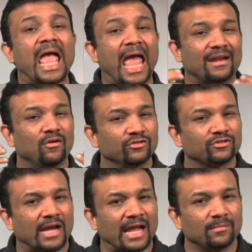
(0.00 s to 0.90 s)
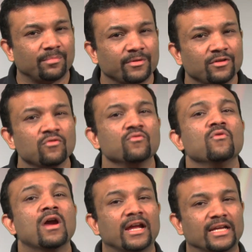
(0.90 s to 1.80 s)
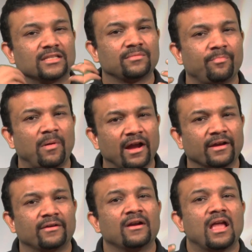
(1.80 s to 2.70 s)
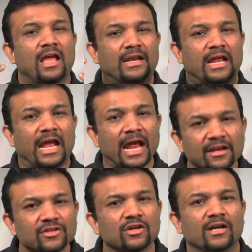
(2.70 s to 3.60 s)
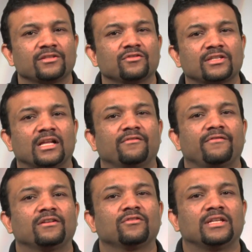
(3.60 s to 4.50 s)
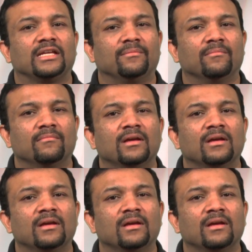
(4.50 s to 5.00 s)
and also help you inspire and energize yourself and your team.